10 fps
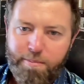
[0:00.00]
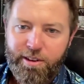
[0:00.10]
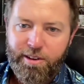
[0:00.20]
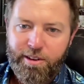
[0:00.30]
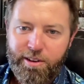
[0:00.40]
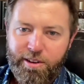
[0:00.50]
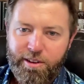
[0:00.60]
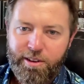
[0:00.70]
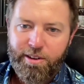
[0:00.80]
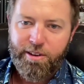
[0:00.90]

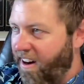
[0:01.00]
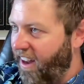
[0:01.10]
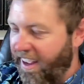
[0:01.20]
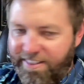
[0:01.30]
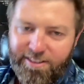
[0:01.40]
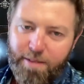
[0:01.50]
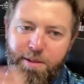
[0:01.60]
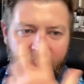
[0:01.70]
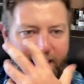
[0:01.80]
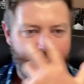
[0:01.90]
massages and I'm there like
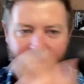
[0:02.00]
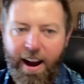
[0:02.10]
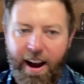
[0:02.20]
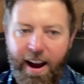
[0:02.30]
stimulating